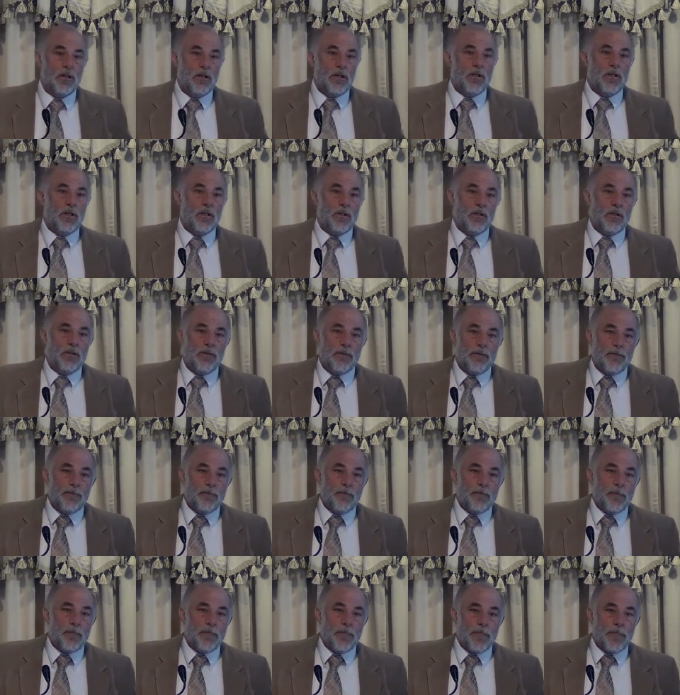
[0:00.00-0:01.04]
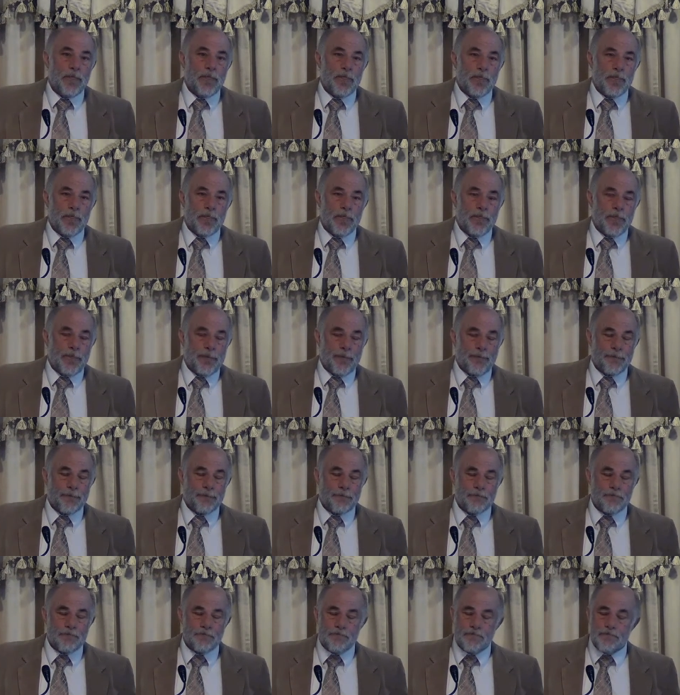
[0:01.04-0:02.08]

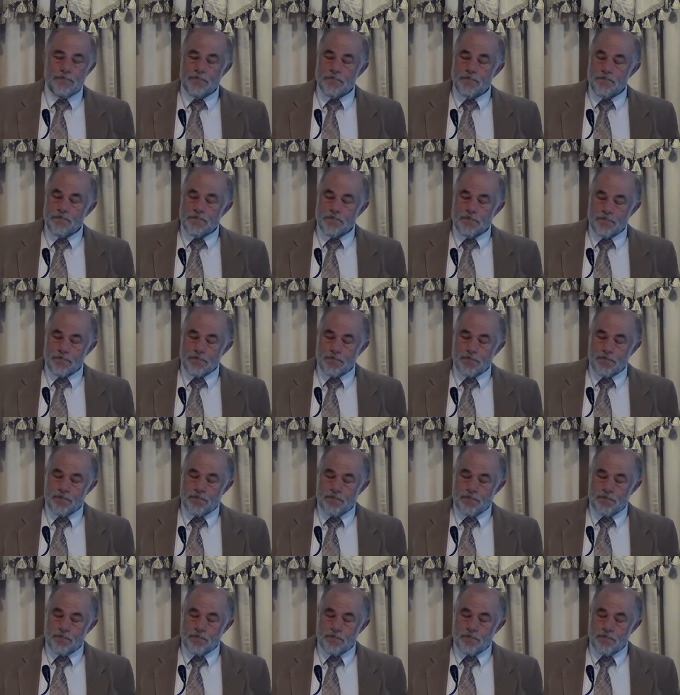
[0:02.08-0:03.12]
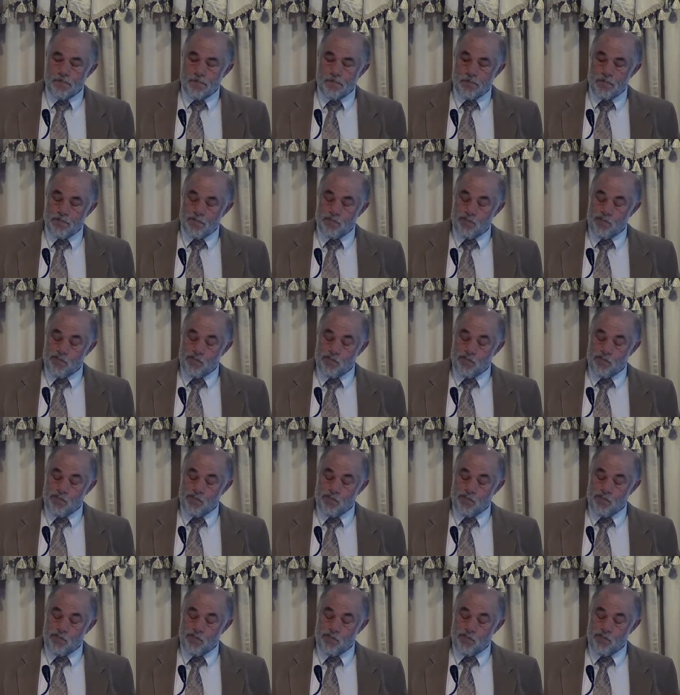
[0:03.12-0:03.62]
No one is speaking in this clip.